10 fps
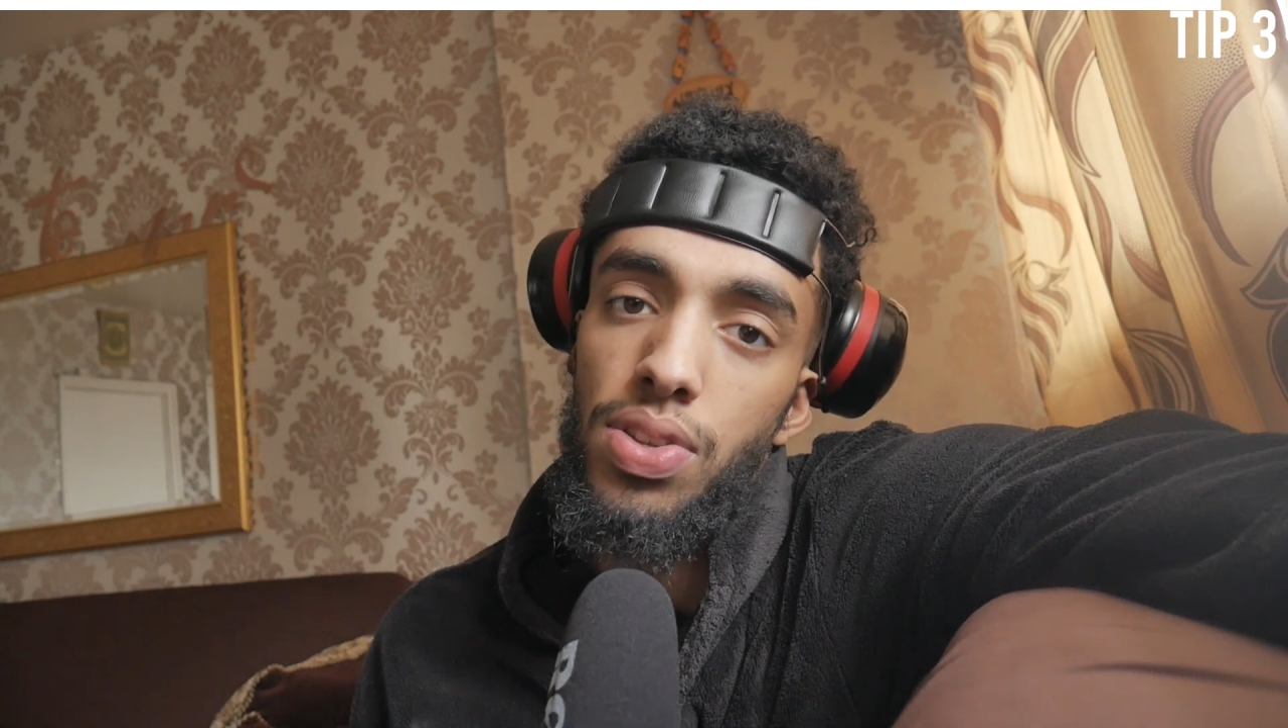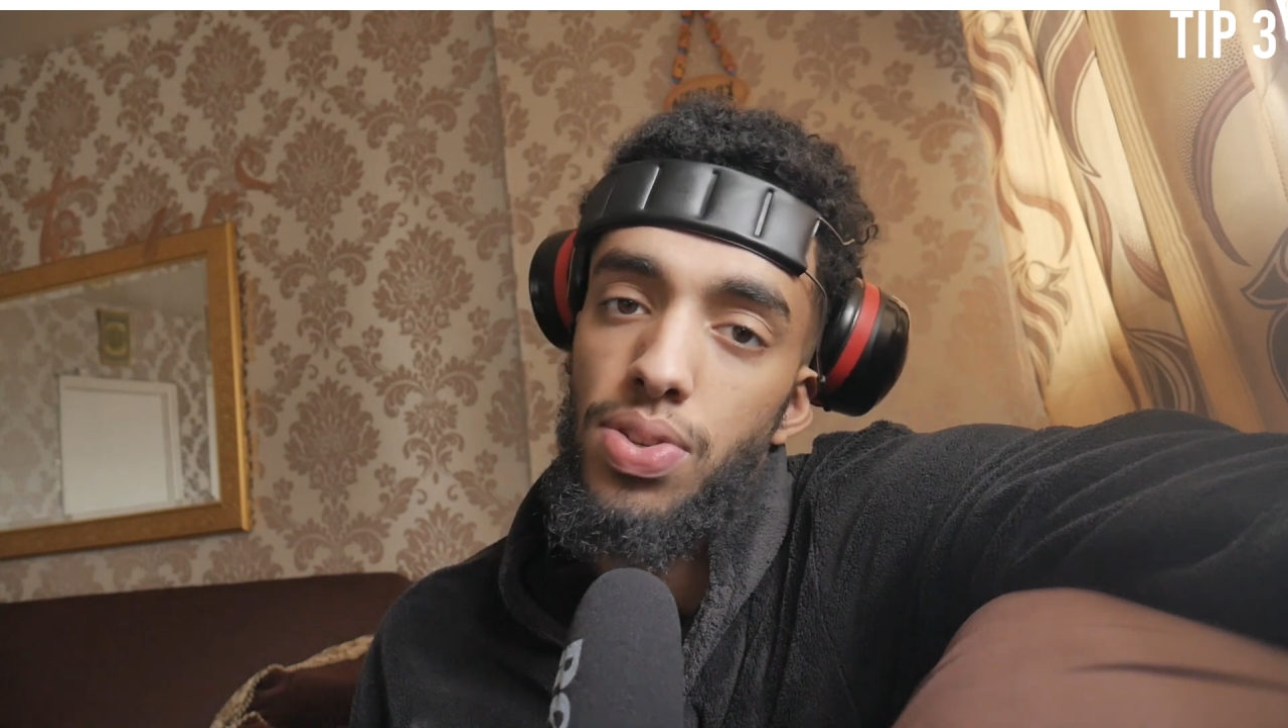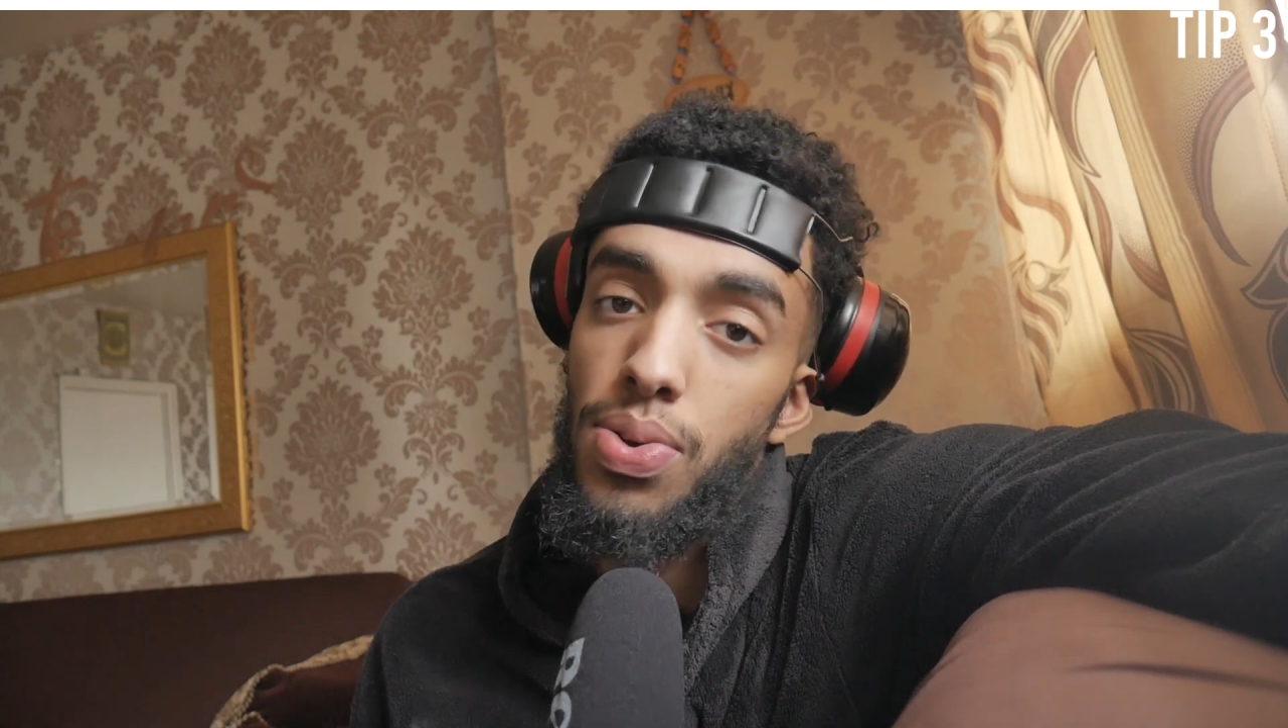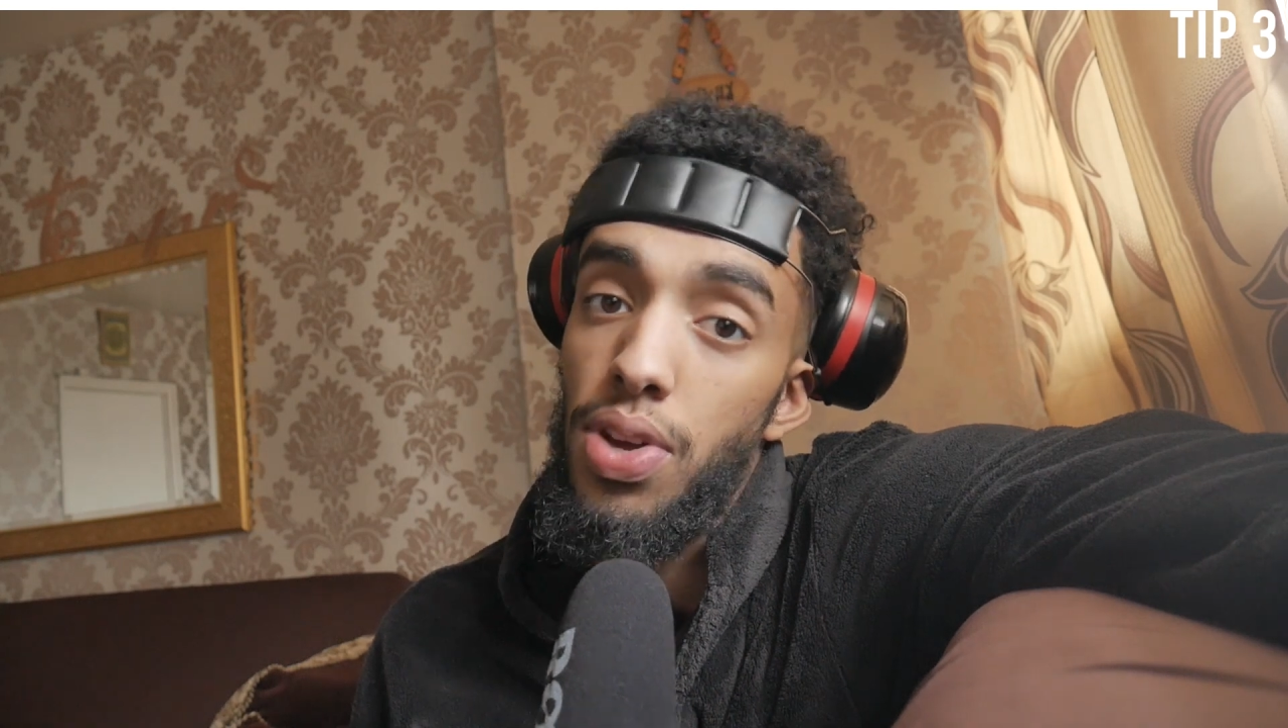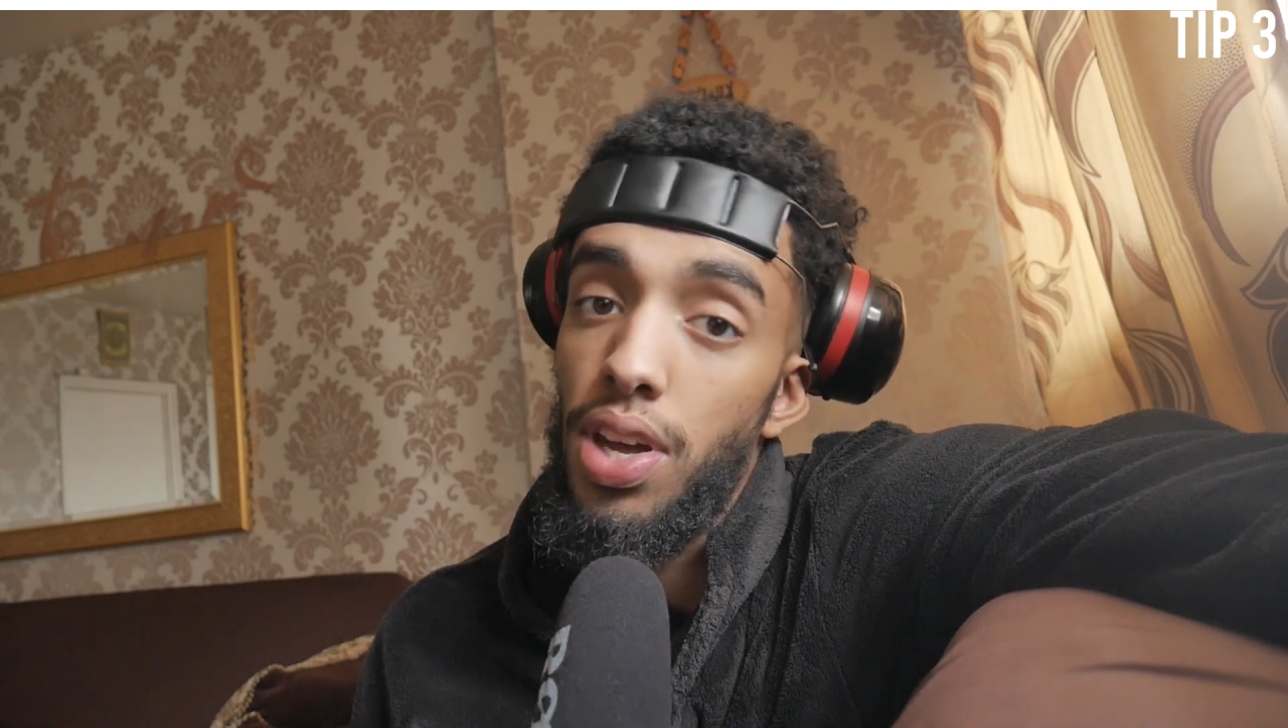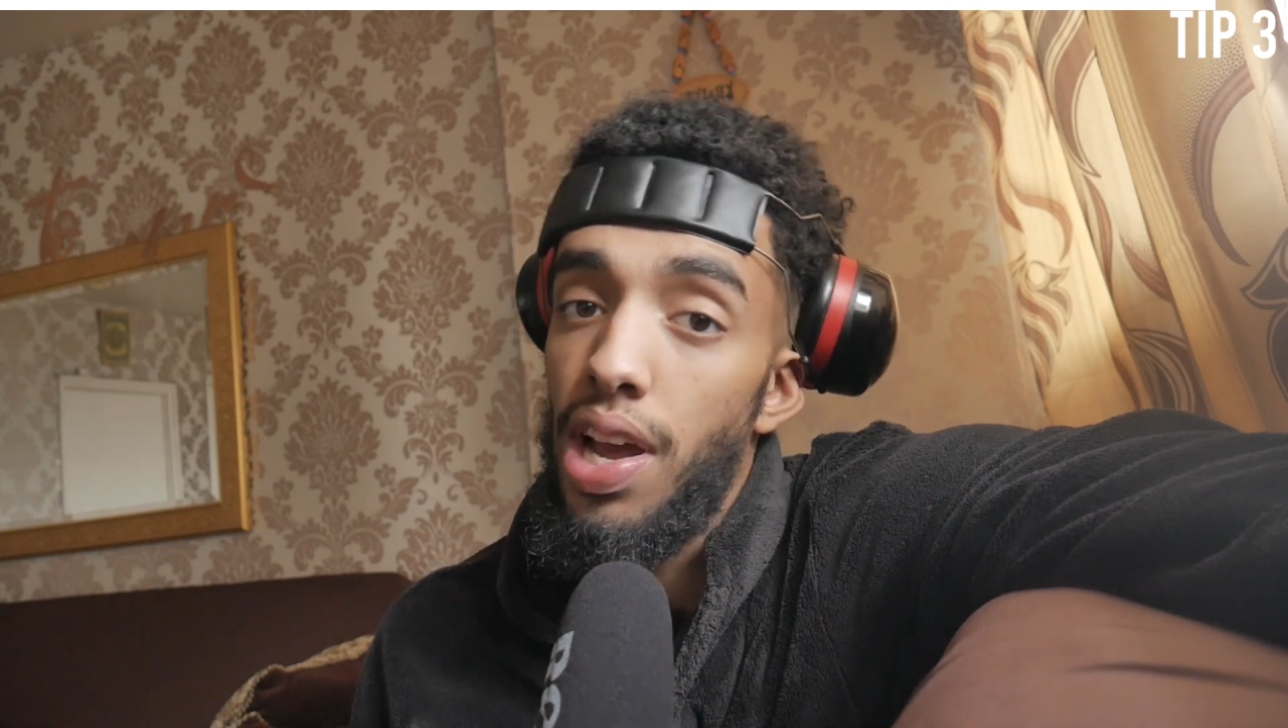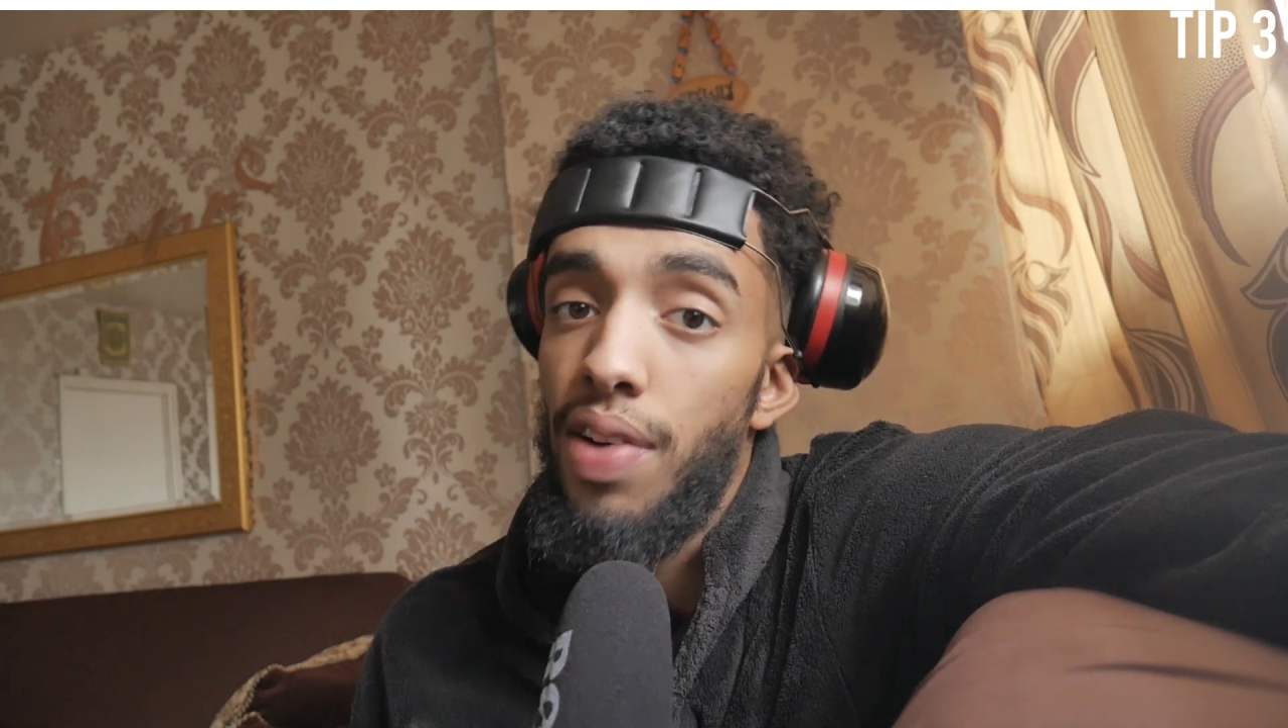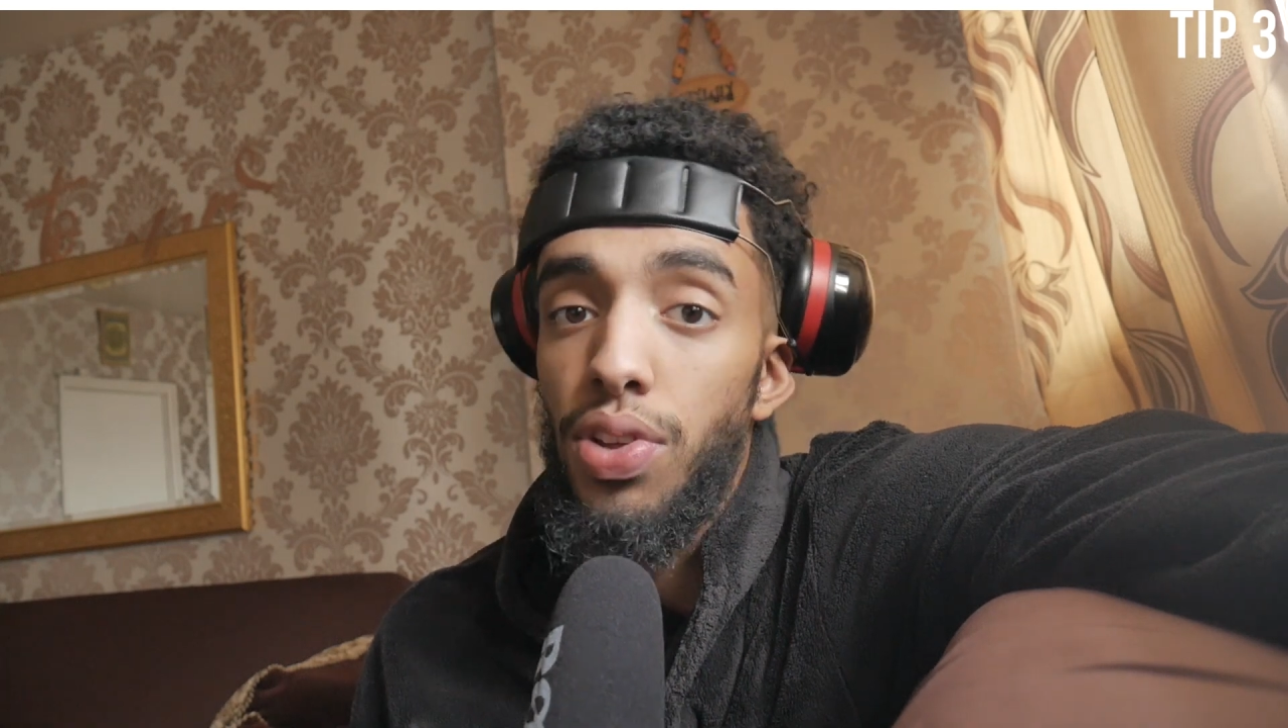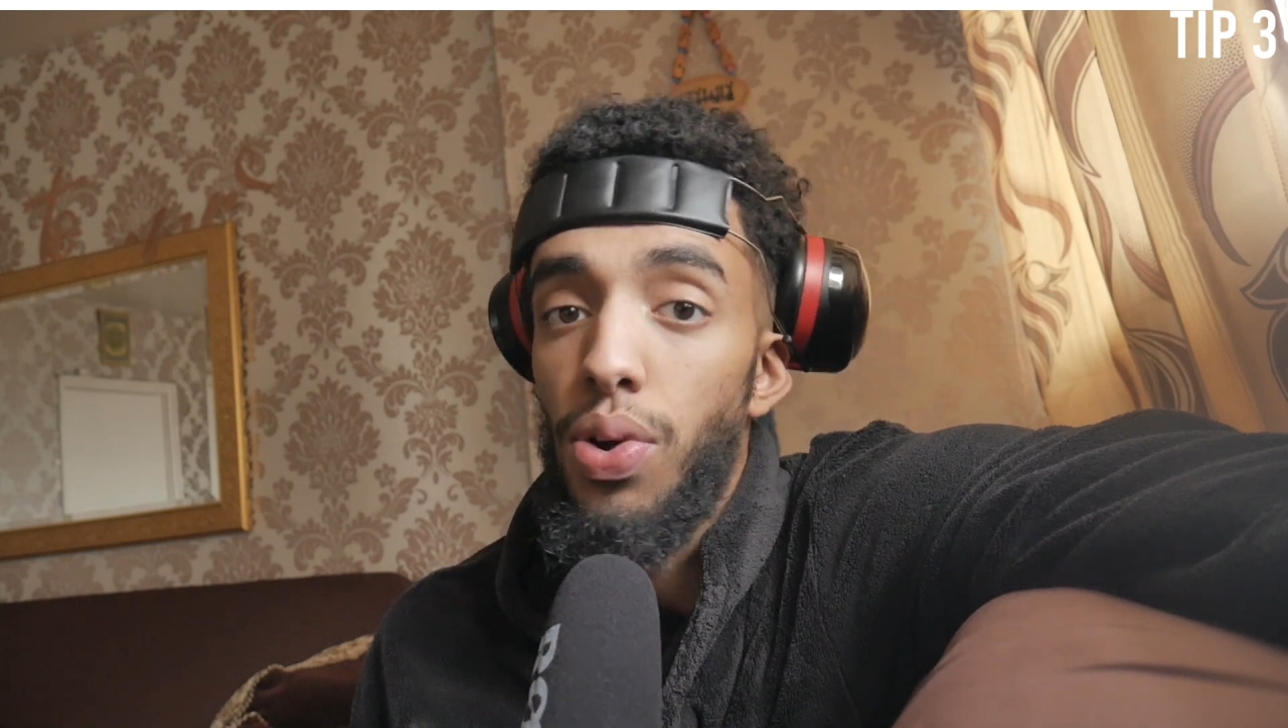So you're going to have to